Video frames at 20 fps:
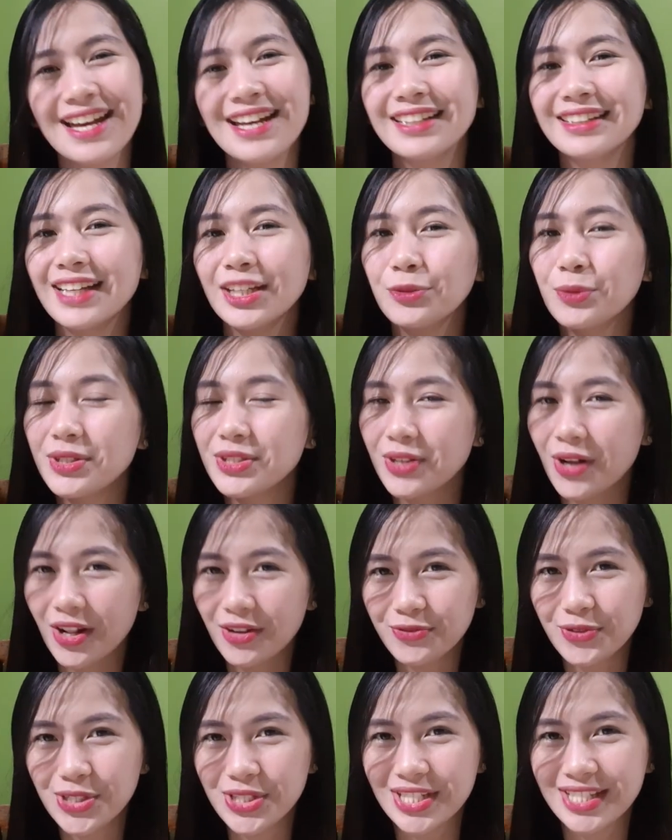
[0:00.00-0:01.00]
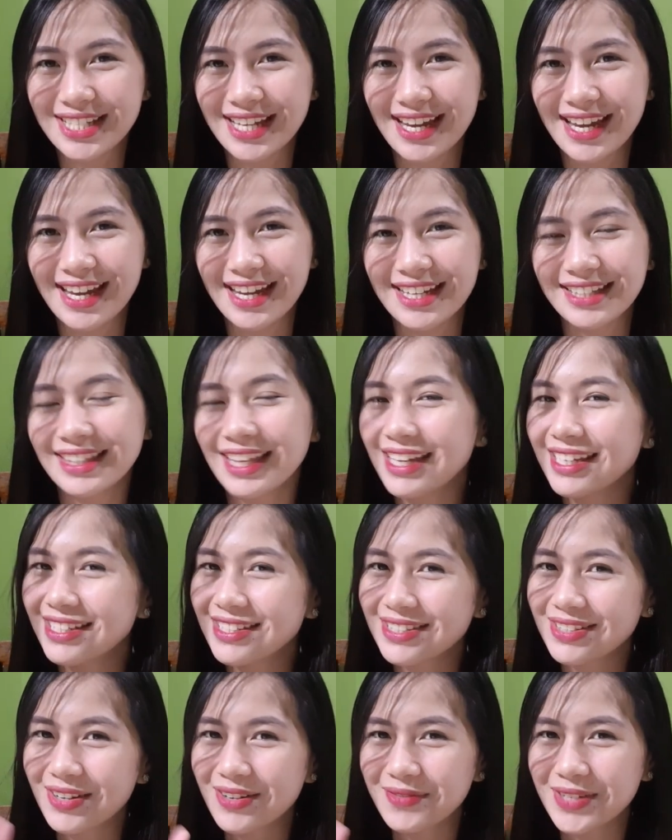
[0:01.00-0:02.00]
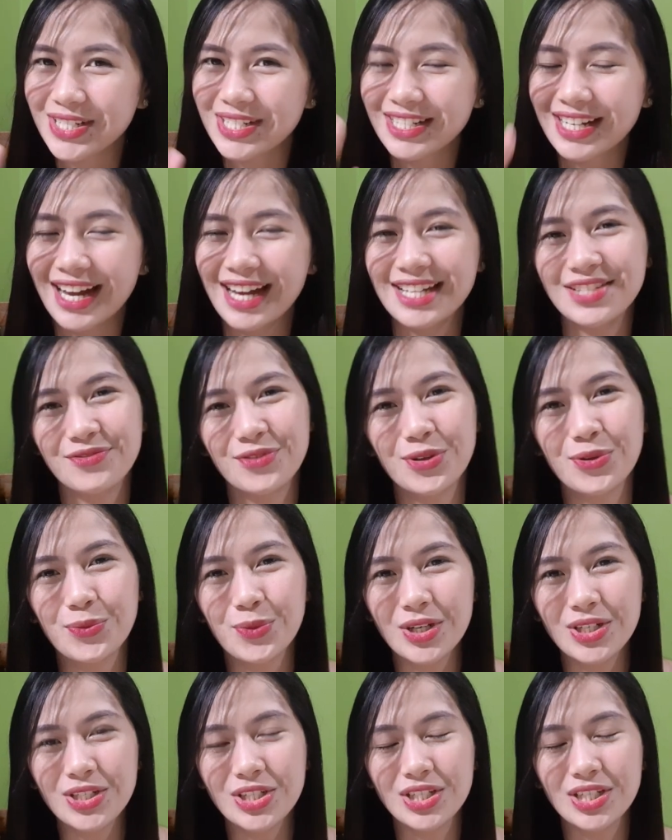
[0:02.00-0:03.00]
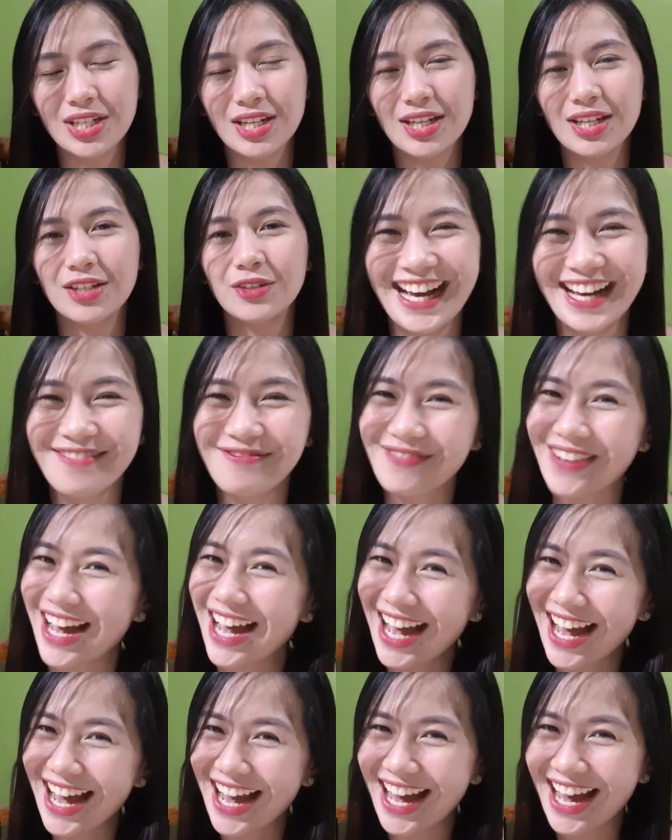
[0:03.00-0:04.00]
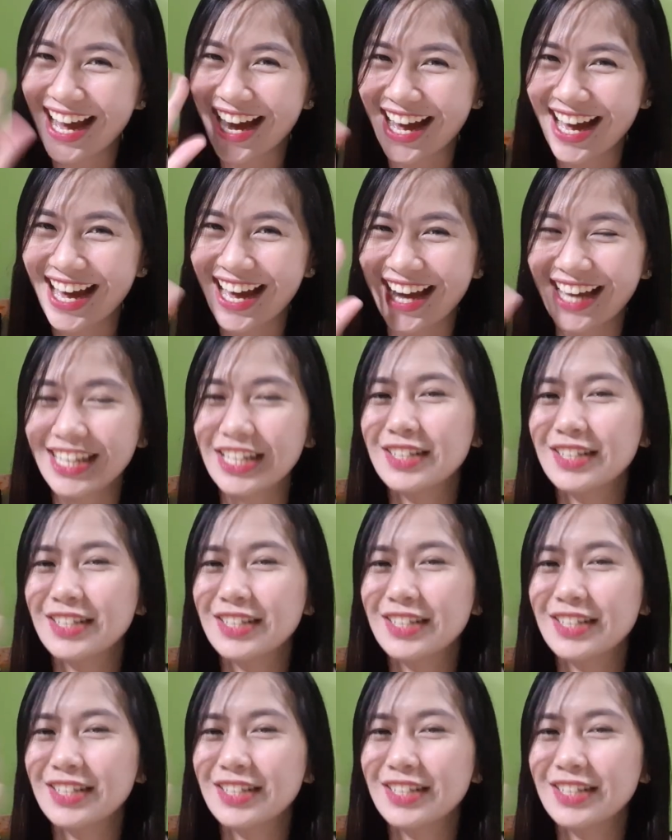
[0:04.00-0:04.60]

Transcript: That was all for today. Thank you so much guys for watching. Bye!